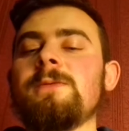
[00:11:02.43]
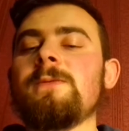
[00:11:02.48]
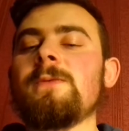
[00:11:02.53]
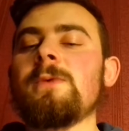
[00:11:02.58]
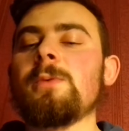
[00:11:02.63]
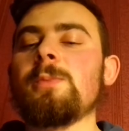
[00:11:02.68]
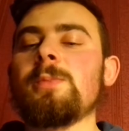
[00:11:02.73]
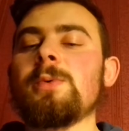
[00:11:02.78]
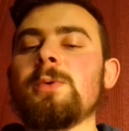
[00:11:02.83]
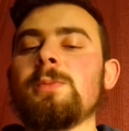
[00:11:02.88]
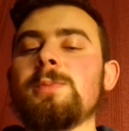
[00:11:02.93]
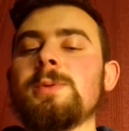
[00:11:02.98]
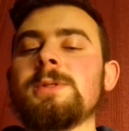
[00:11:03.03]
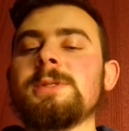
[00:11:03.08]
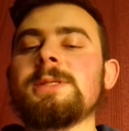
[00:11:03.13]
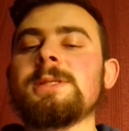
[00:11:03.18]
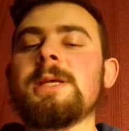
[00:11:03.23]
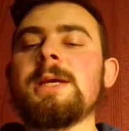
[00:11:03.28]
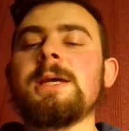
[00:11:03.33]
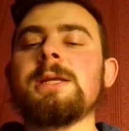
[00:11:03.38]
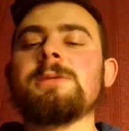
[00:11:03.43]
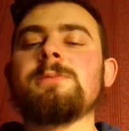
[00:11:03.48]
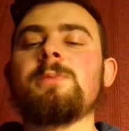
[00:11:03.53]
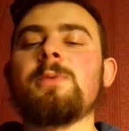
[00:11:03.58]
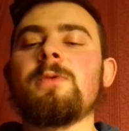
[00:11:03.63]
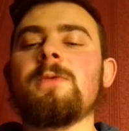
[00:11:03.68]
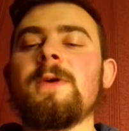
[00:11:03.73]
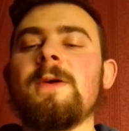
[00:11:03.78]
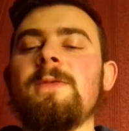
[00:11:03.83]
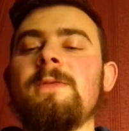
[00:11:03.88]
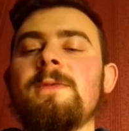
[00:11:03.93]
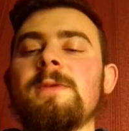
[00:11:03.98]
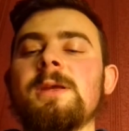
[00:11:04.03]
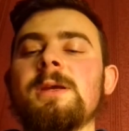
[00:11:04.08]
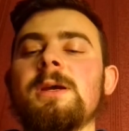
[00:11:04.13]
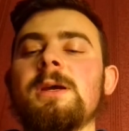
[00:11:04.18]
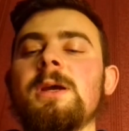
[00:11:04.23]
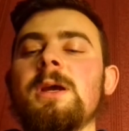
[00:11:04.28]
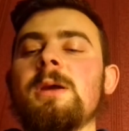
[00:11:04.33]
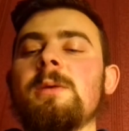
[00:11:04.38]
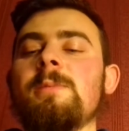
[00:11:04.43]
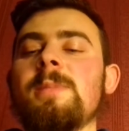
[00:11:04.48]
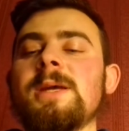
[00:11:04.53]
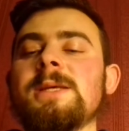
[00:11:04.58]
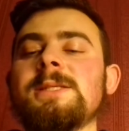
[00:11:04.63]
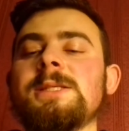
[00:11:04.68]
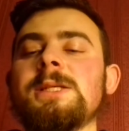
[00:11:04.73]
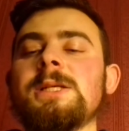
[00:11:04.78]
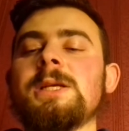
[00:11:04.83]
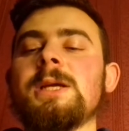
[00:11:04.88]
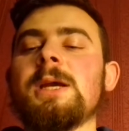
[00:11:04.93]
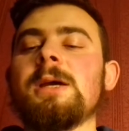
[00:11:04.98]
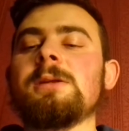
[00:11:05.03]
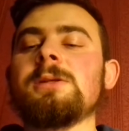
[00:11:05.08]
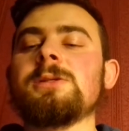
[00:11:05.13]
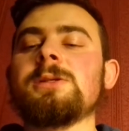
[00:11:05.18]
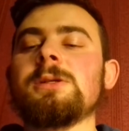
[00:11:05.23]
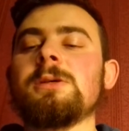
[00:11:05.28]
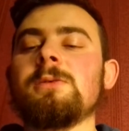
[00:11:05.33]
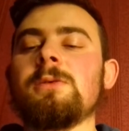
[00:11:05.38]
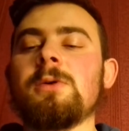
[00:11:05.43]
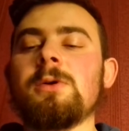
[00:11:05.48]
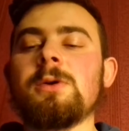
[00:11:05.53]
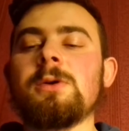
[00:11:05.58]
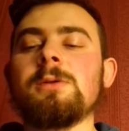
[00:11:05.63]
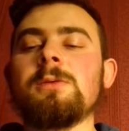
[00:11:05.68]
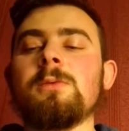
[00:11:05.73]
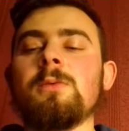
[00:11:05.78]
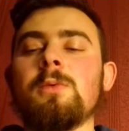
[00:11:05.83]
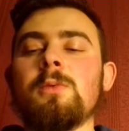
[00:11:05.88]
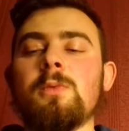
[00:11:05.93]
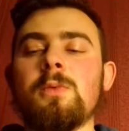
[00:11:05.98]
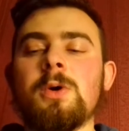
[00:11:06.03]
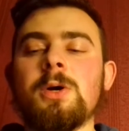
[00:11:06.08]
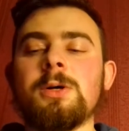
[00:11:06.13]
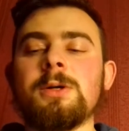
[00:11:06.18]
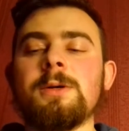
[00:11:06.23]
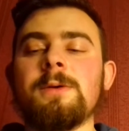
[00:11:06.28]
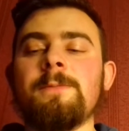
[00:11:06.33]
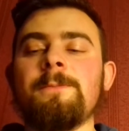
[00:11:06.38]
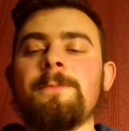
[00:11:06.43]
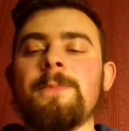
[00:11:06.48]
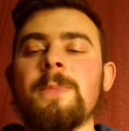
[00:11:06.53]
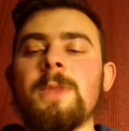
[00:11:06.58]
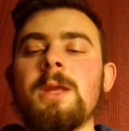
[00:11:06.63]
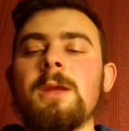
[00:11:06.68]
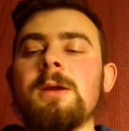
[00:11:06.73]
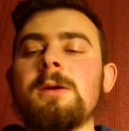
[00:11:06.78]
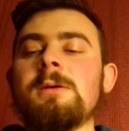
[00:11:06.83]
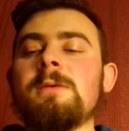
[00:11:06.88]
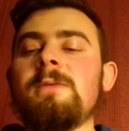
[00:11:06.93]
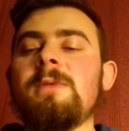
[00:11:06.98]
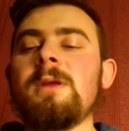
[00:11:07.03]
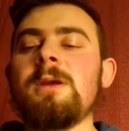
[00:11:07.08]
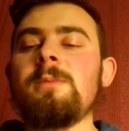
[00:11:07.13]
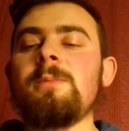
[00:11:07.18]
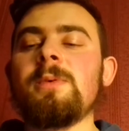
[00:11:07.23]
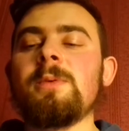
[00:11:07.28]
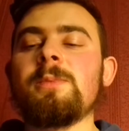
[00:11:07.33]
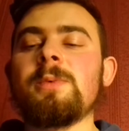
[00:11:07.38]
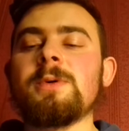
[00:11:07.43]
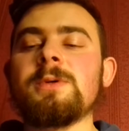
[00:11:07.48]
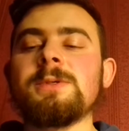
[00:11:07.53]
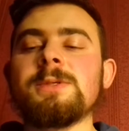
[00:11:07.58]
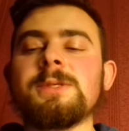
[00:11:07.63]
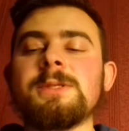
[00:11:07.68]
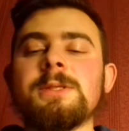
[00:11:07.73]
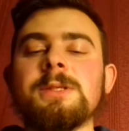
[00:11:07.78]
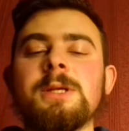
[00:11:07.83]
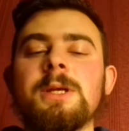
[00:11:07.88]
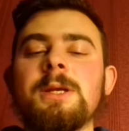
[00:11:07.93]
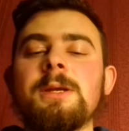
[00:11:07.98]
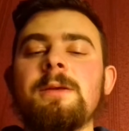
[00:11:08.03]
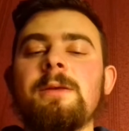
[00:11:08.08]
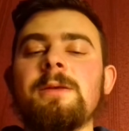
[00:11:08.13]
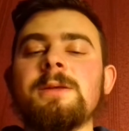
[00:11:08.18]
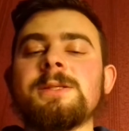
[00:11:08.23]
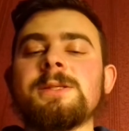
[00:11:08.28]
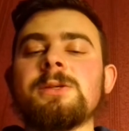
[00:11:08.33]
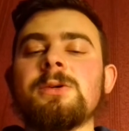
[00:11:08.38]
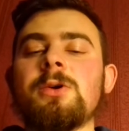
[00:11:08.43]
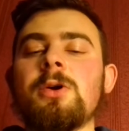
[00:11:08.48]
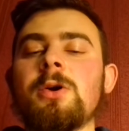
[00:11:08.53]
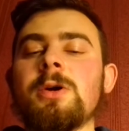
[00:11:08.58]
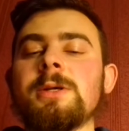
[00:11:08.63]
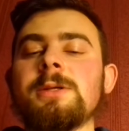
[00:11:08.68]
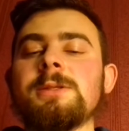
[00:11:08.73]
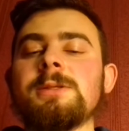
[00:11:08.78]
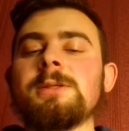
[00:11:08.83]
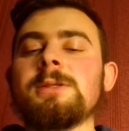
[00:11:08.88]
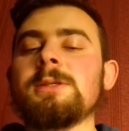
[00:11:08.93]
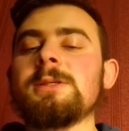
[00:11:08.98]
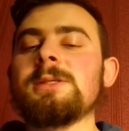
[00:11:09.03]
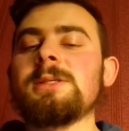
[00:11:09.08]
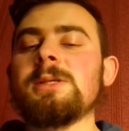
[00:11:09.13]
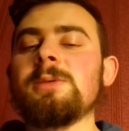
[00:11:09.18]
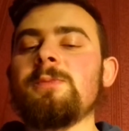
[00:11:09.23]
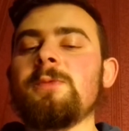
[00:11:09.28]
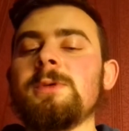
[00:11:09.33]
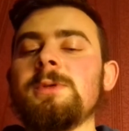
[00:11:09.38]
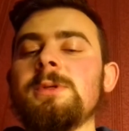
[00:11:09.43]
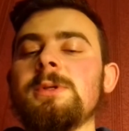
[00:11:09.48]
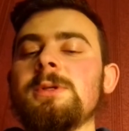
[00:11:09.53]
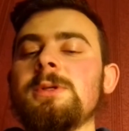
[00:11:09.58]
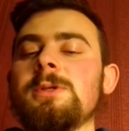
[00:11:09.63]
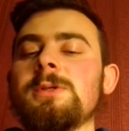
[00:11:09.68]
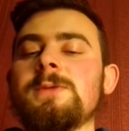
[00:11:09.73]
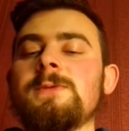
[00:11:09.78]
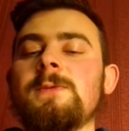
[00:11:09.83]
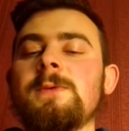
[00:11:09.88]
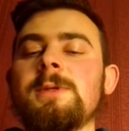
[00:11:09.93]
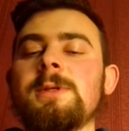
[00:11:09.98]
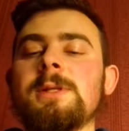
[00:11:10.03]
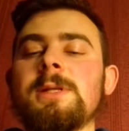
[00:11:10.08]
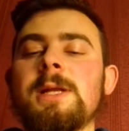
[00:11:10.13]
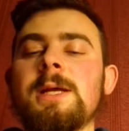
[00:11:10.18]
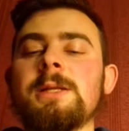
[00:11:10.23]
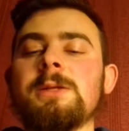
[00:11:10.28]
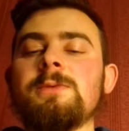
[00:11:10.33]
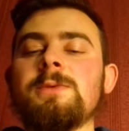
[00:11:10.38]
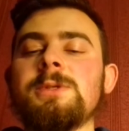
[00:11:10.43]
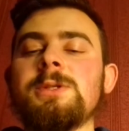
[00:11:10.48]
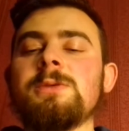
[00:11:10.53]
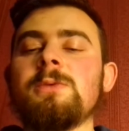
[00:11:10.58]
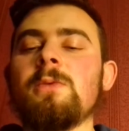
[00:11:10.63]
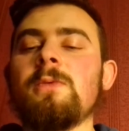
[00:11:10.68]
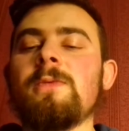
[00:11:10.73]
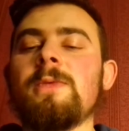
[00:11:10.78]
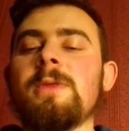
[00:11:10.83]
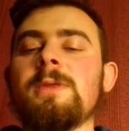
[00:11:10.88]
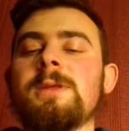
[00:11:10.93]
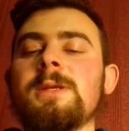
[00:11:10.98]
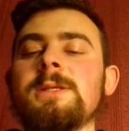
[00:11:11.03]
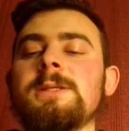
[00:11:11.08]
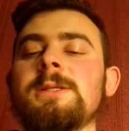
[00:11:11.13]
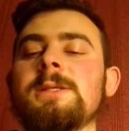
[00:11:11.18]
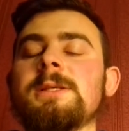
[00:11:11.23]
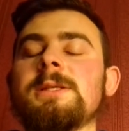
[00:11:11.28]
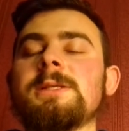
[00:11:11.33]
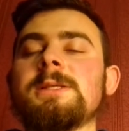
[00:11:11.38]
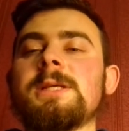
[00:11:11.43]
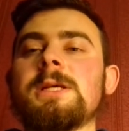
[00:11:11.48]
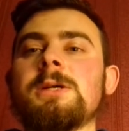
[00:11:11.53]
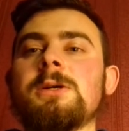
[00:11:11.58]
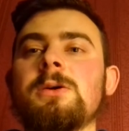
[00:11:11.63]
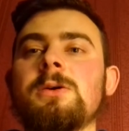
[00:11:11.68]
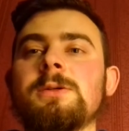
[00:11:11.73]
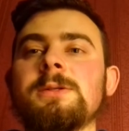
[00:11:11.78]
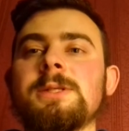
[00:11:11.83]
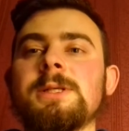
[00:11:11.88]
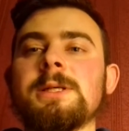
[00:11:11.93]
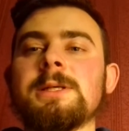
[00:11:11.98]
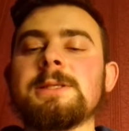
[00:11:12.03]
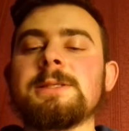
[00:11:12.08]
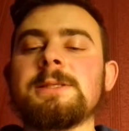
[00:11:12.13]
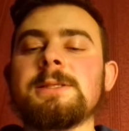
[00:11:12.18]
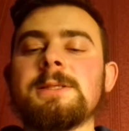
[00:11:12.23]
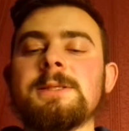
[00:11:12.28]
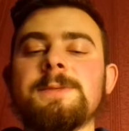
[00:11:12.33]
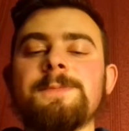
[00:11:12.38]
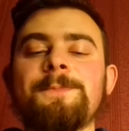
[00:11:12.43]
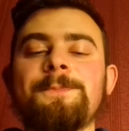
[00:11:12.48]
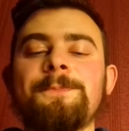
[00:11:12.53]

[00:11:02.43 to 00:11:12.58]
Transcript: for pupils and provide the basic and oral work. Their purpose is correct, simple, useful language within the context.